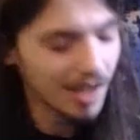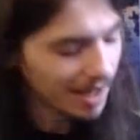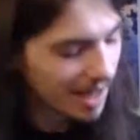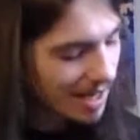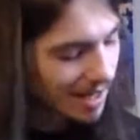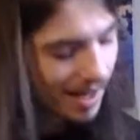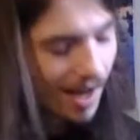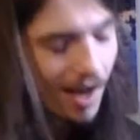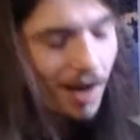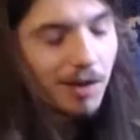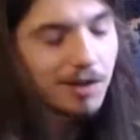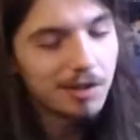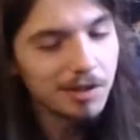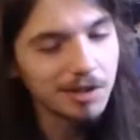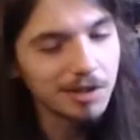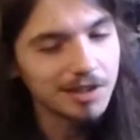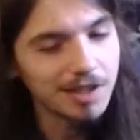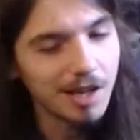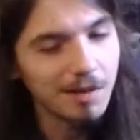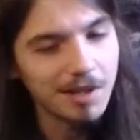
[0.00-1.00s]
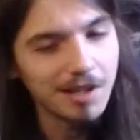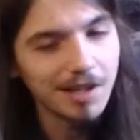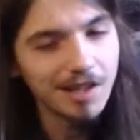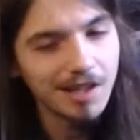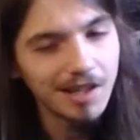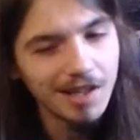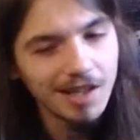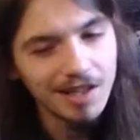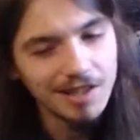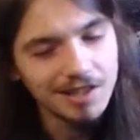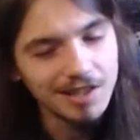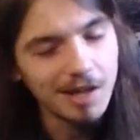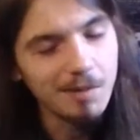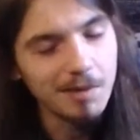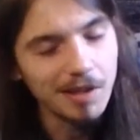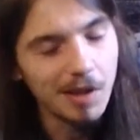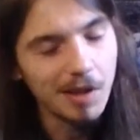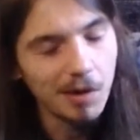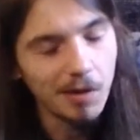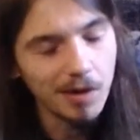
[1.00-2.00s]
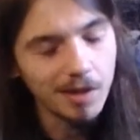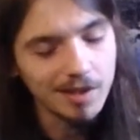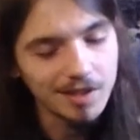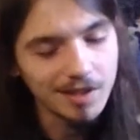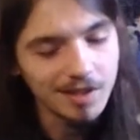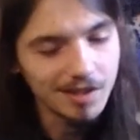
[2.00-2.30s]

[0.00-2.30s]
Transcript: I know you. It's gonna be Lawrence.